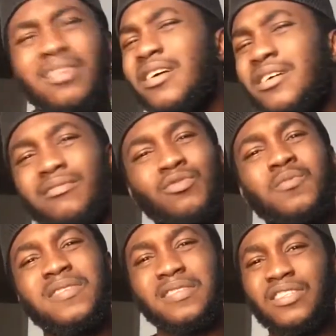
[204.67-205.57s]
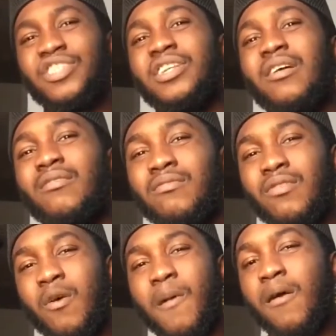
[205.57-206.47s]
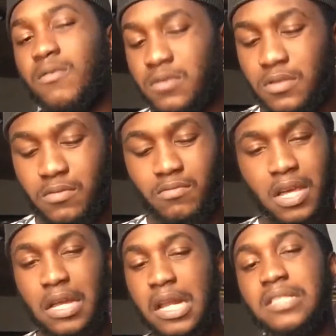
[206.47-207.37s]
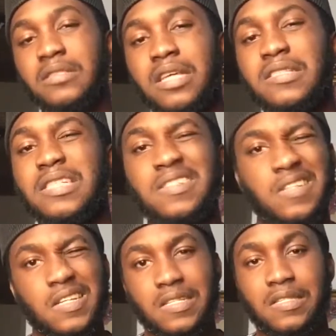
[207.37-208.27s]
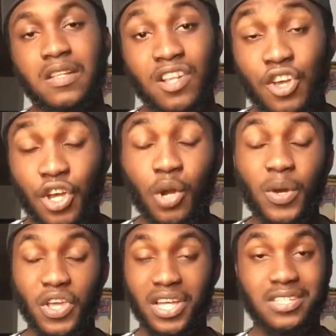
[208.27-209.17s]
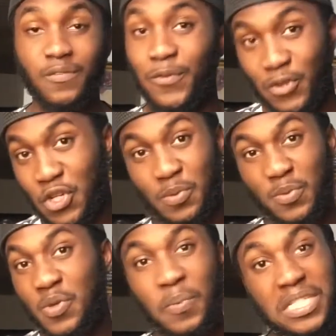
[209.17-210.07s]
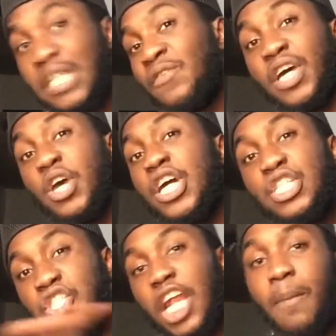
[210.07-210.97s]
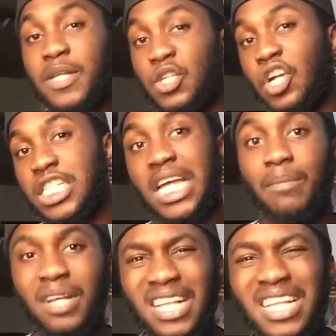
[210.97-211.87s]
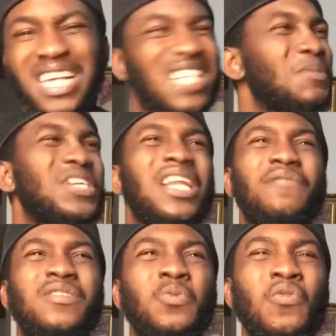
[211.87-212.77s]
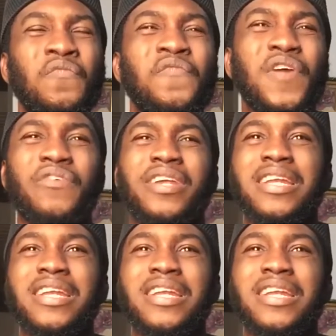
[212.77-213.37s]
uh-uh, don't be stingy now. Come out. Make let's let's let's eat. You know when you're eating food, you don't you basically forget your issues at that particular time. Especially if it's one very